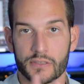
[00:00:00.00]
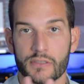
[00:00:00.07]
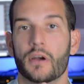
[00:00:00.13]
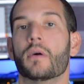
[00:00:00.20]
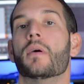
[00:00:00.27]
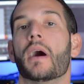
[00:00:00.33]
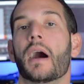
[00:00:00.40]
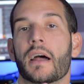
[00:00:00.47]

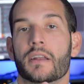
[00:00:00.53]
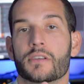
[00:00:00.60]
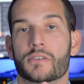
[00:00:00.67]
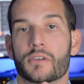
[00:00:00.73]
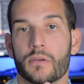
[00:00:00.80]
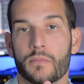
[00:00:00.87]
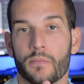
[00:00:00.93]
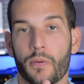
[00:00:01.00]
So at a
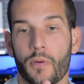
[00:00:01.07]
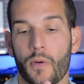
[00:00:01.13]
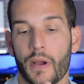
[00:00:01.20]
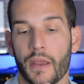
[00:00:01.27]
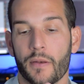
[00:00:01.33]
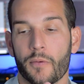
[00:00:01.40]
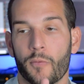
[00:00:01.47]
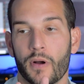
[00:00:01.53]
certain
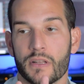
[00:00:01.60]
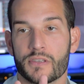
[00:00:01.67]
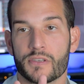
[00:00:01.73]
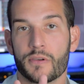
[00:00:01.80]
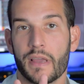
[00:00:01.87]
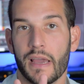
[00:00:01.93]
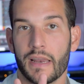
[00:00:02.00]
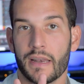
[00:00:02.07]
point, once
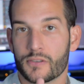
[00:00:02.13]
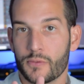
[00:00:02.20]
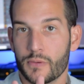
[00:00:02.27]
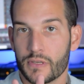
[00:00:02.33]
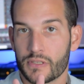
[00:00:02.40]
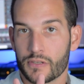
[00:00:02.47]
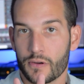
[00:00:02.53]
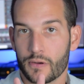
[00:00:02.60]
you get to
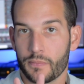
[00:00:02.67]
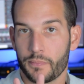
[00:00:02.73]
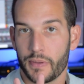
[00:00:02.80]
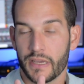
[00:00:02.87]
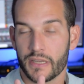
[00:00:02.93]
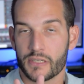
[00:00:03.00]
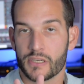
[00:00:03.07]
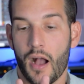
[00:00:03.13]
a certain
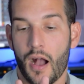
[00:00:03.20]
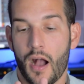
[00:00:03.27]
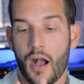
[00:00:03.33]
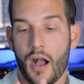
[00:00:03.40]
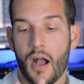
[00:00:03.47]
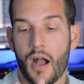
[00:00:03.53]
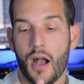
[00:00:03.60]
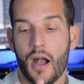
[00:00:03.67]
pitch,
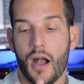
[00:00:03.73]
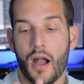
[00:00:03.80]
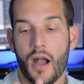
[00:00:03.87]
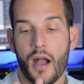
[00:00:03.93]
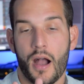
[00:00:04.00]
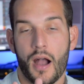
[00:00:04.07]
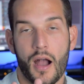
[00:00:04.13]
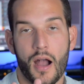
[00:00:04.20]

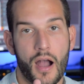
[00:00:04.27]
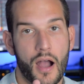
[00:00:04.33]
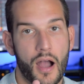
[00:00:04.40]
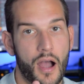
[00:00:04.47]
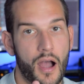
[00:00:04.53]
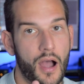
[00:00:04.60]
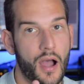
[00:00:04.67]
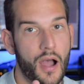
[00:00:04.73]

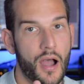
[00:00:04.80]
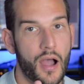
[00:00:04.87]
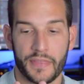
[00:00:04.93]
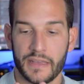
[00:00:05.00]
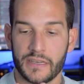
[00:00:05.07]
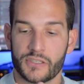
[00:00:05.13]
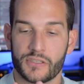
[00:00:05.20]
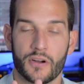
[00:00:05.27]
ah,
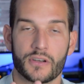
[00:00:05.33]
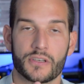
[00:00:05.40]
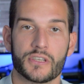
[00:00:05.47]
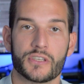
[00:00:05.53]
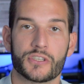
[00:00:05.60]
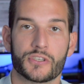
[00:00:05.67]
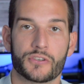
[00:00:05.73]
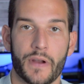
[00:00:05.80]
they start to
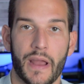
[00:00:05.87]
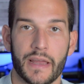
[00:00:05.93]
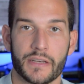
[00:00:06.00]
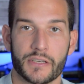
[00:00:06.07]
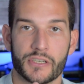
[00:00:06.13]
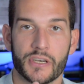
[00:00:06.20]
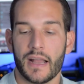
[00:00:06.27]
stretch.